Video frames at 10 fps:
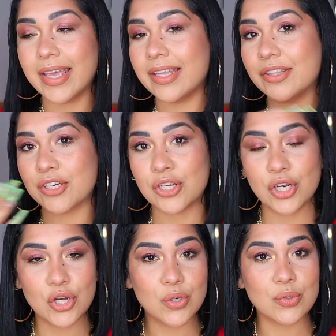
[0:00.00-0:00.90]
In their
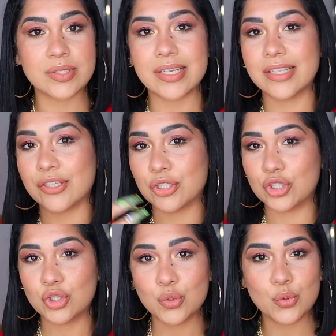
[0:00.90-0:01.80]
clothes, in their
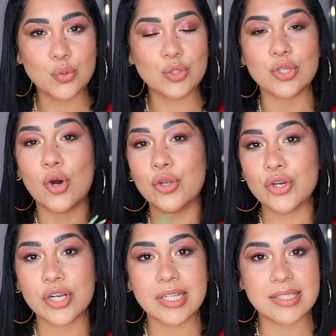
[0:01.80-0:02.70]
shoes, all
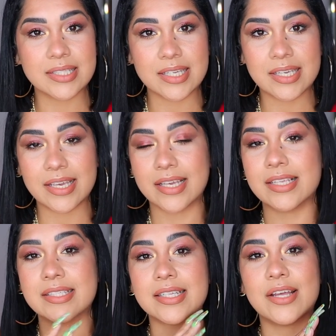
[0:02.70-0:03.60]
you're gonna see
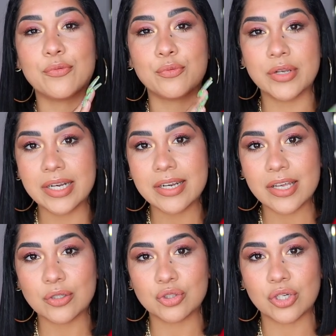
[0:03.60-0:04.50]
is really
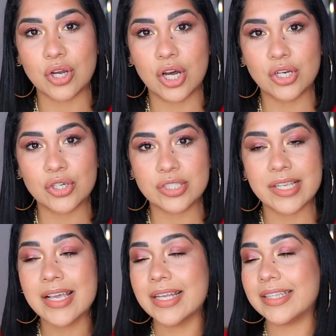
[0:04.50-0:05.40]
neutral colors
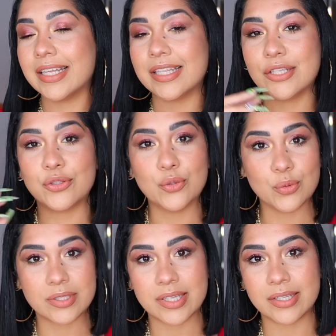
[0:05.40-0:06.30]
that they
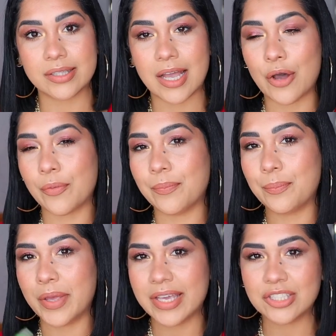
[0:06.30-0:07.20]
do stand
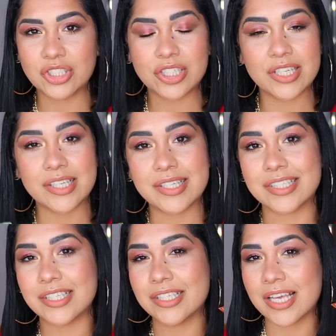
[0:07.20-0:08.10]
out.
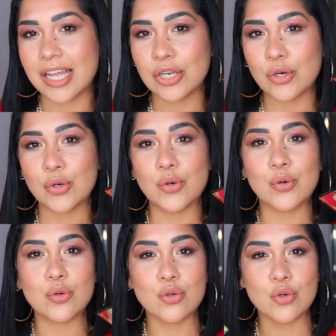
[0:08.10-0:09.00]
Beiges,
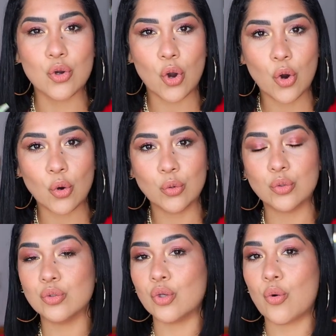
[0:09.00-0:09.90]
yellow,
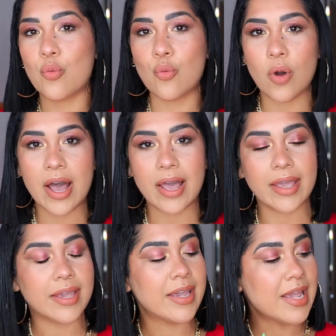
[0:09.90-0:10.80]
gold,
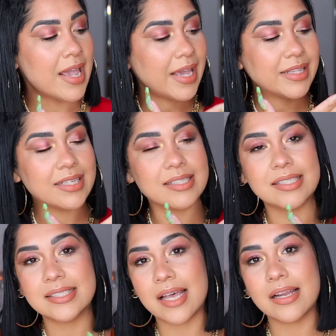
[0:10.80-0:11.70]
white, and that's
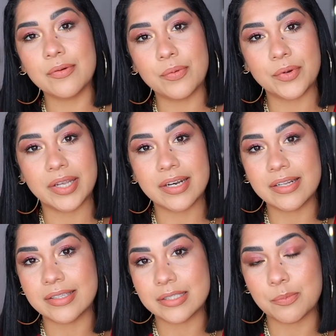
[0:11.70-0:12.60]
exactly what we're getting
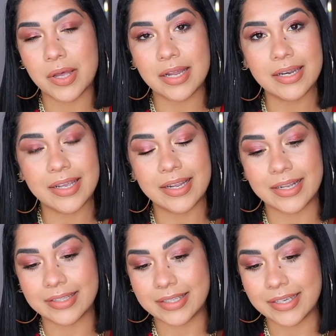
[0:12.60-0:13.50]
in this palette, and
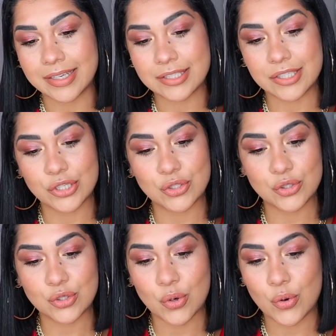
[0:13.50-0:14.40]
I think it's
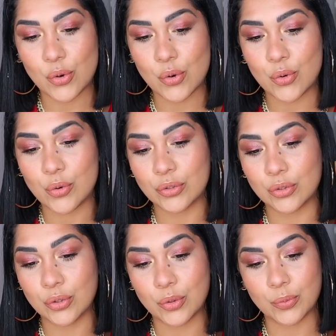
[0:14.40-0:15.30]
so
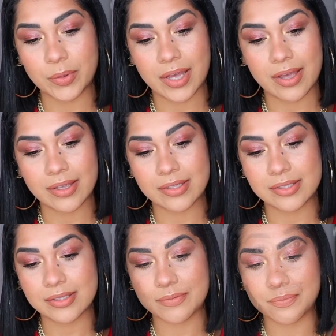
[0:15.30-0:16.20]
dope,
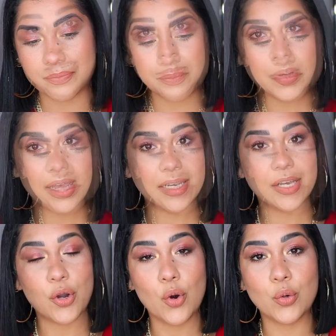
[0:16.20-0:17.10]
guys. This
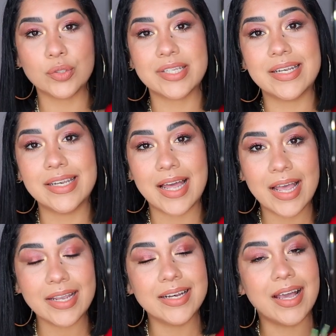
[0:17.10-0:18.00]
palette holds 9
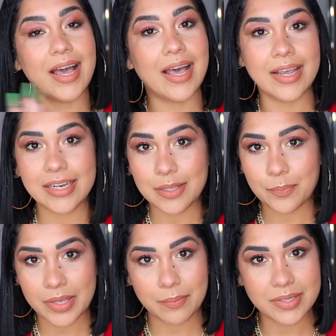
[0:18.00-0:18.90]
highly
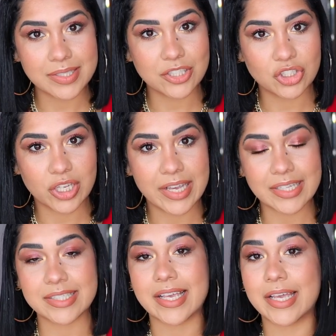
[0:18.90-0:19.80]
pigmented
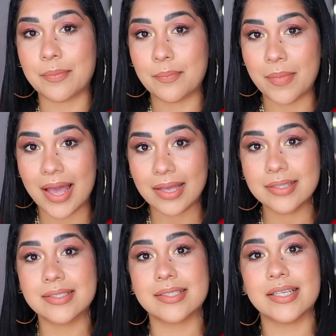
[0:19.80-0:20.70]
shades in
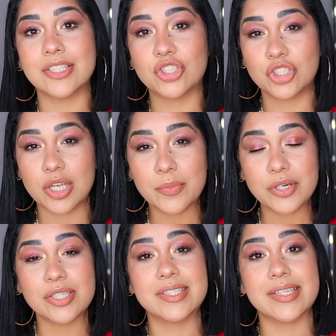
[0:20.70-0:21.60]
mattes,
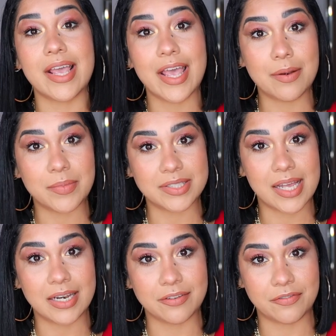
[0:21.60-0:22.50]
shimmers, and
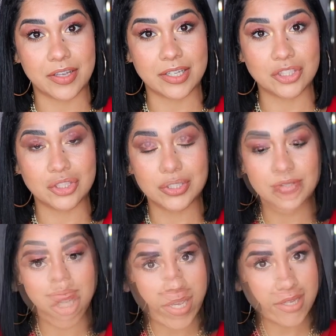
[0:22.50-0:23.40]
metallic finish.
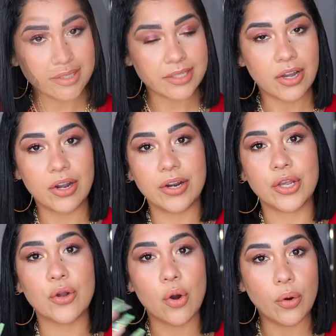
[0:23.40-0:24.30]
These shades are
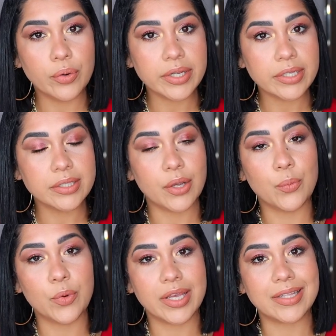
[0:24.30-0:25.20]
coated
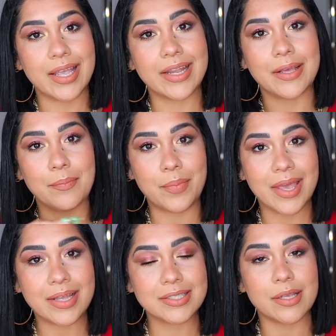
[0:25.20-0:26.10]
with an
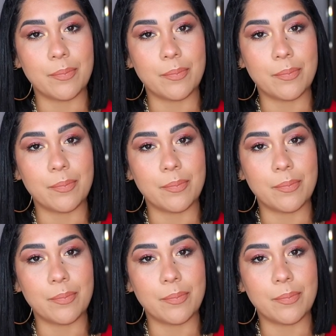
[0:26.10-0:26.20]
advanced